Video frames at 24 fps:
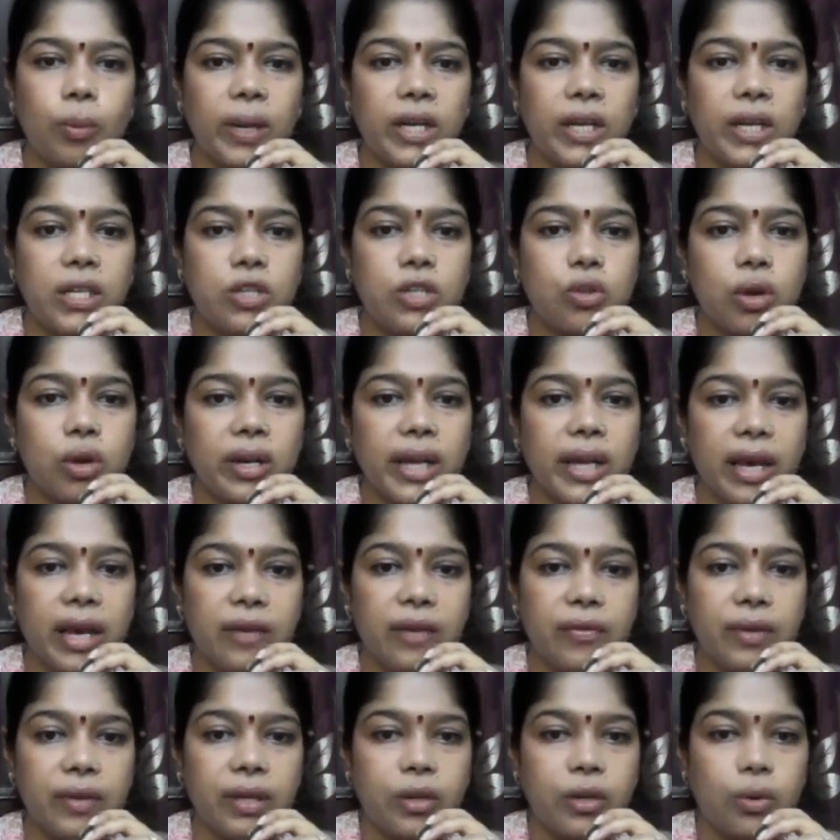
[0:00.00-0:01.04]
It is not
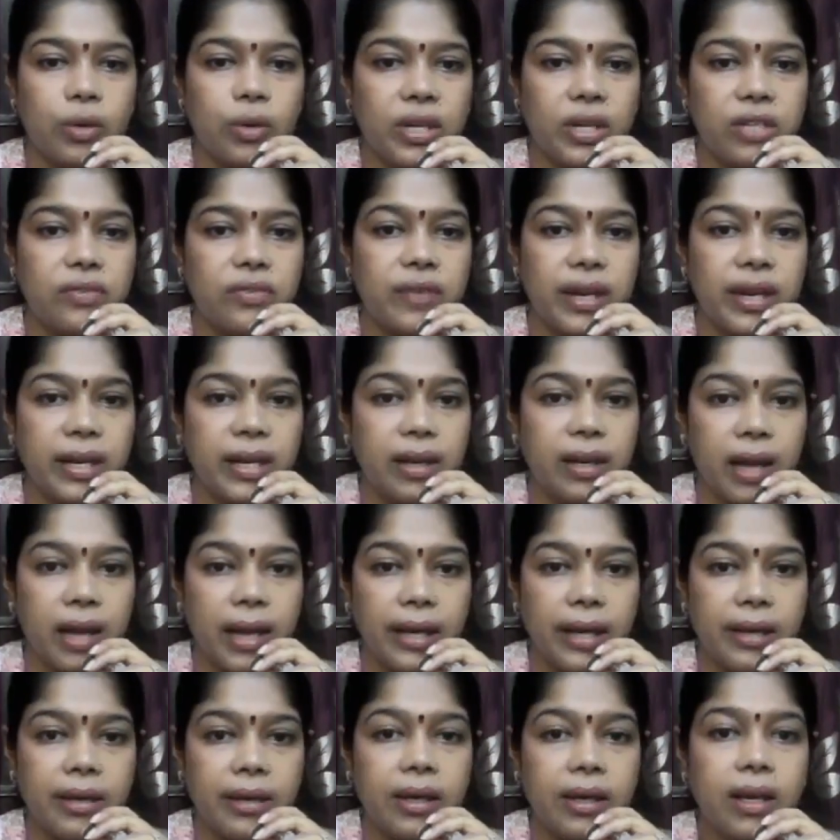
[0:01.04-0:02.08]
heavy, it is very
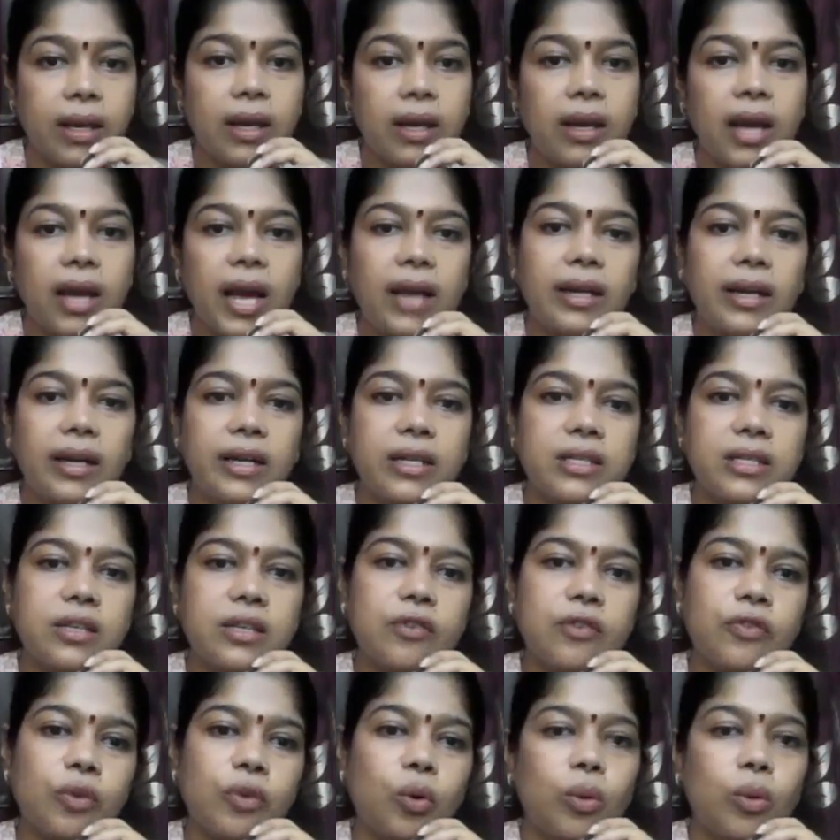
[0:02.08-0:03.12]
light, and it is a
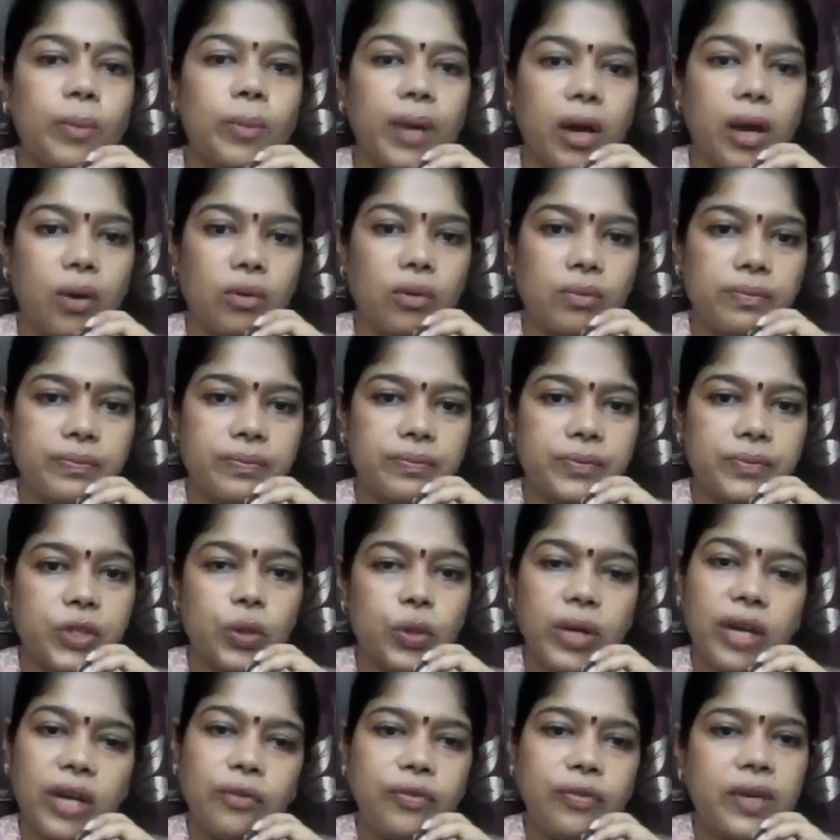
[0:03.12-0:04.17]
foam now. You
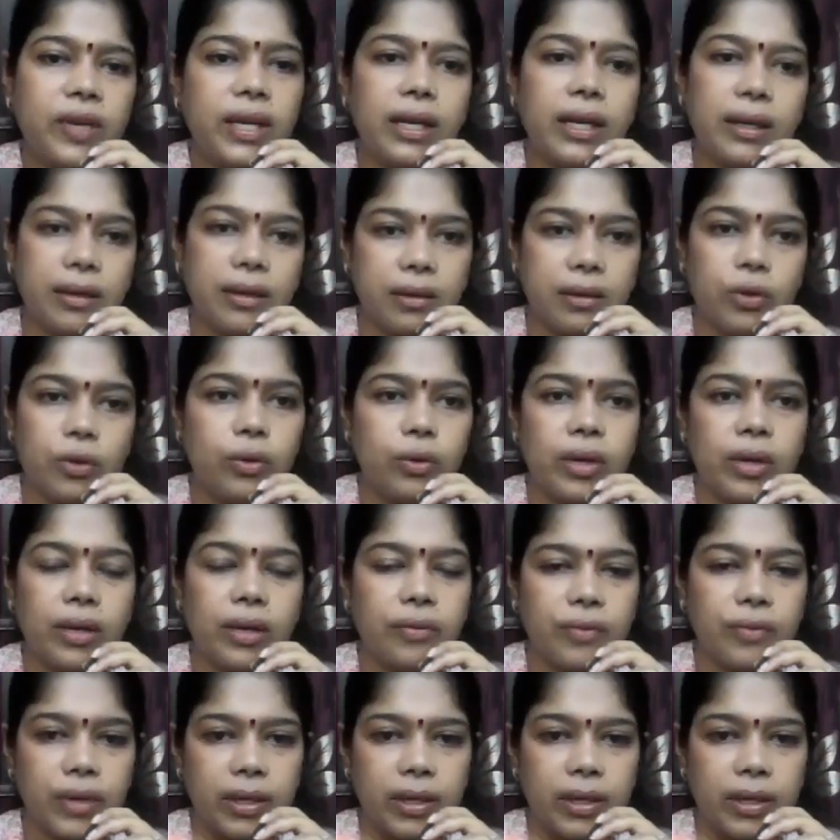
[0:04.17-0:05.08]
can feel it.